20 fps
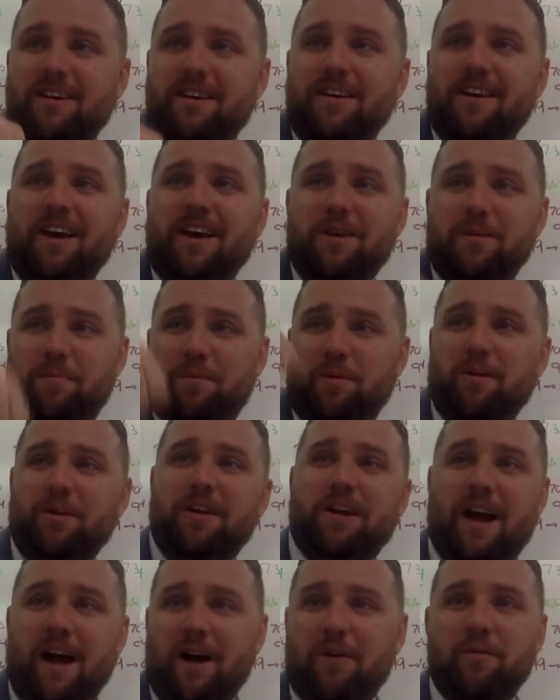Yeah, you
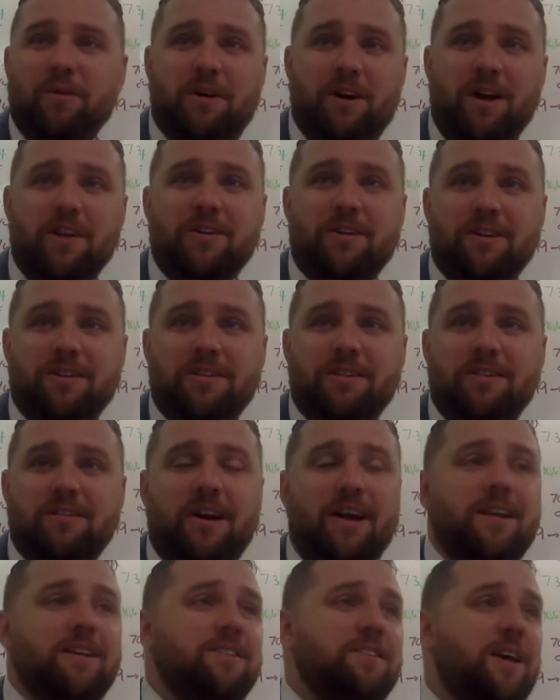pull it out. What color is it,
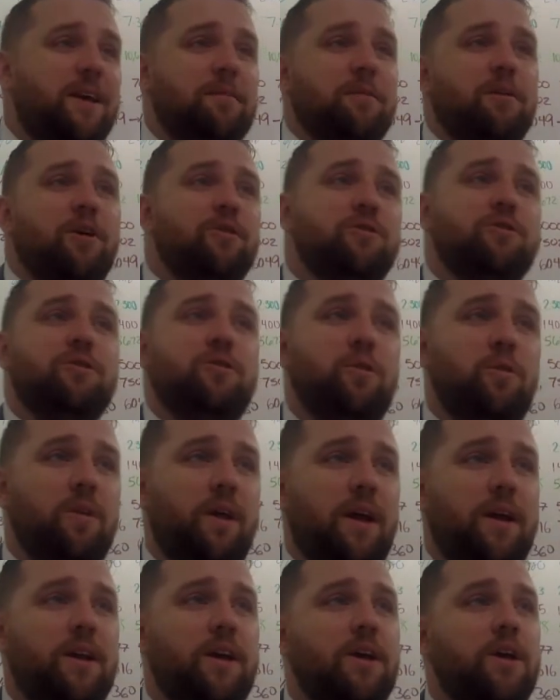right? Same color as the
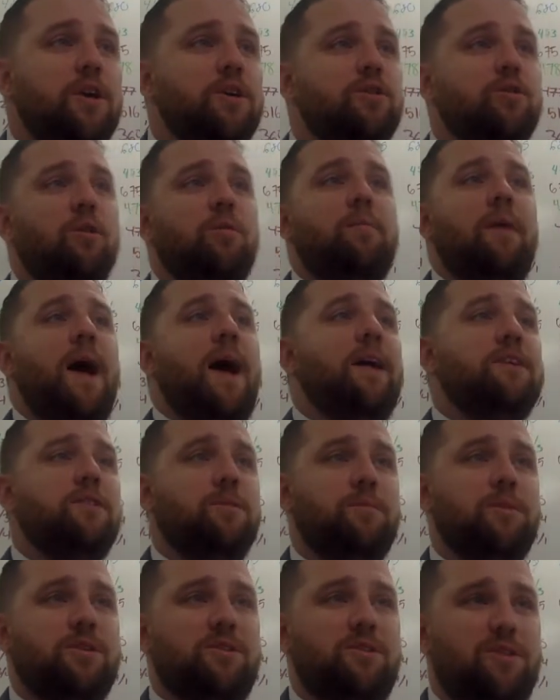Kool-Aid. So
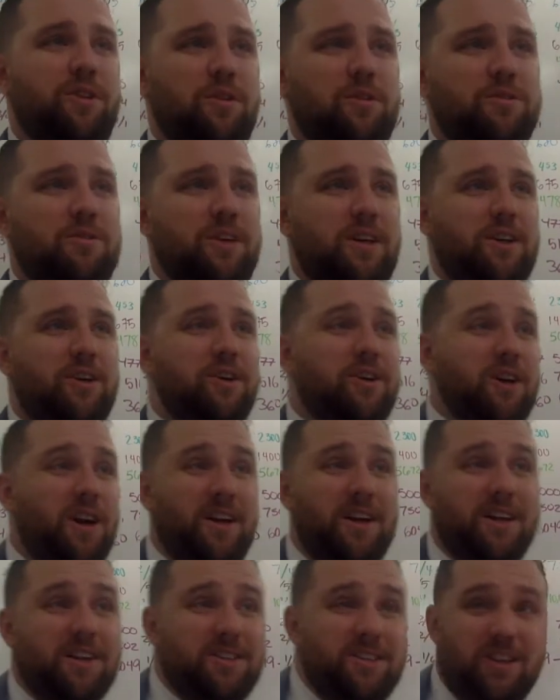imagine, Ms. Jones, that you're
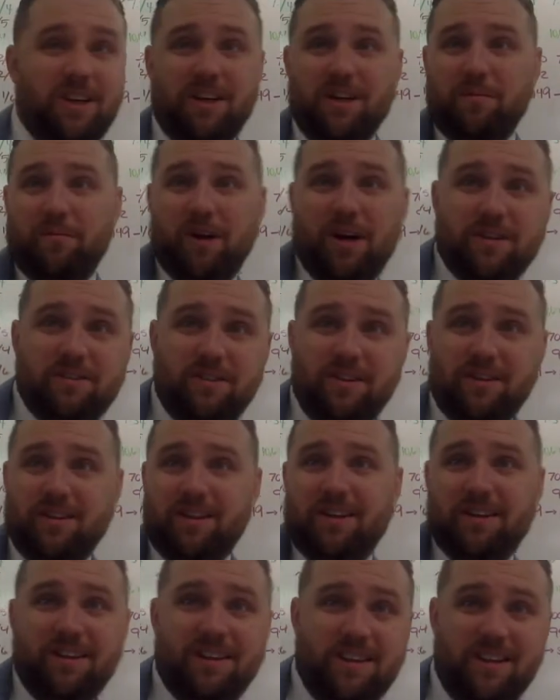cutting a chicken breast in
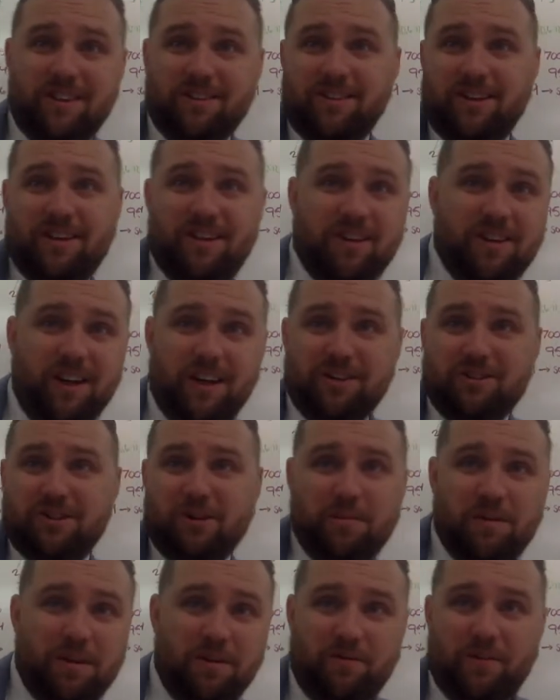the kitchen. You're like
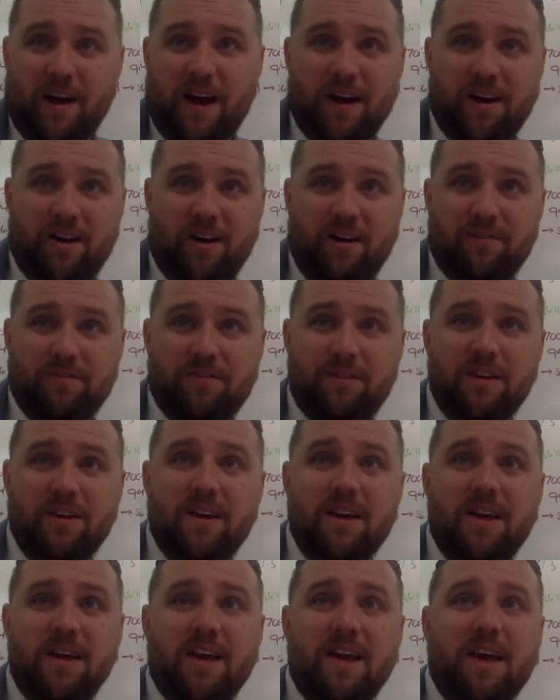trimming the fat off,
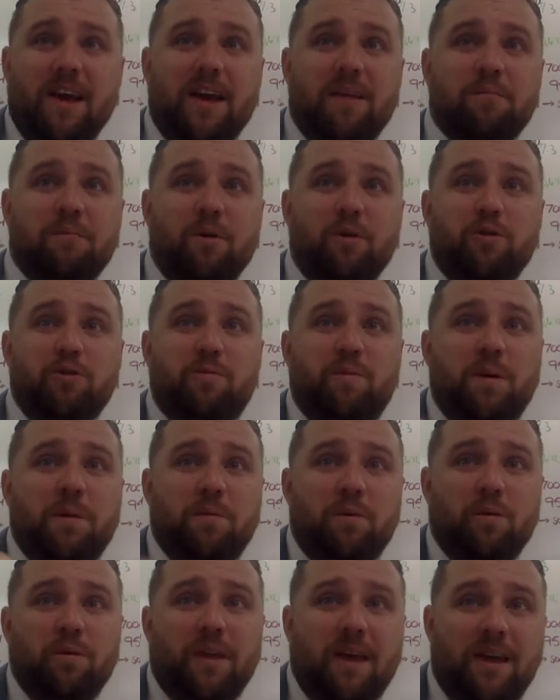and most
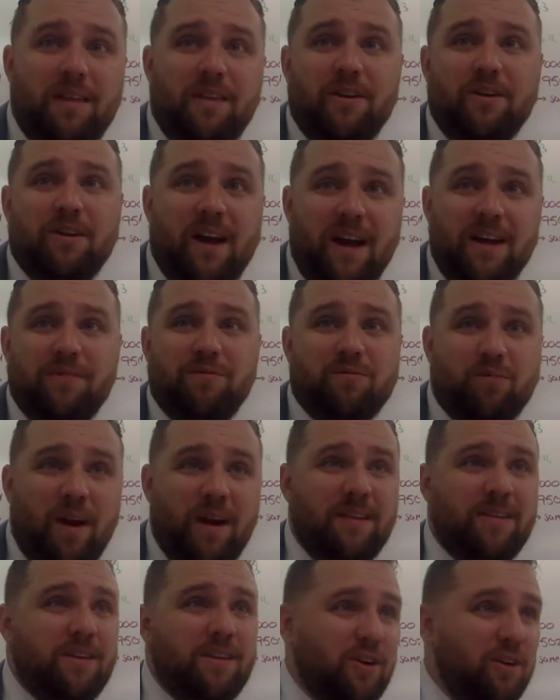people lay their knife
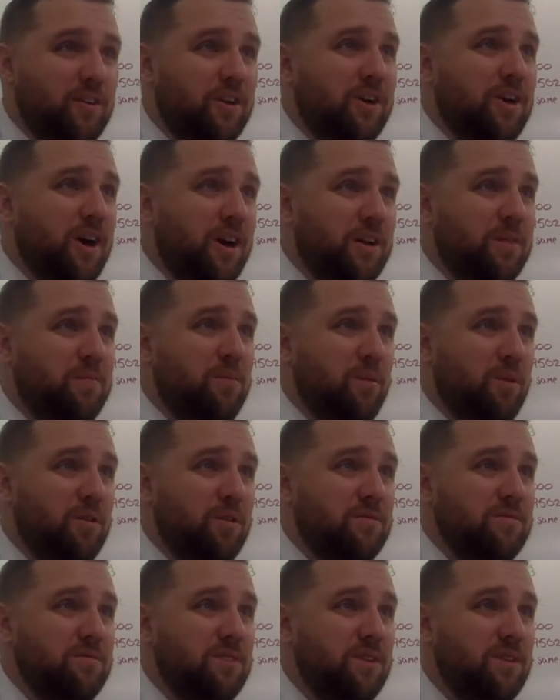right there on the cutting board,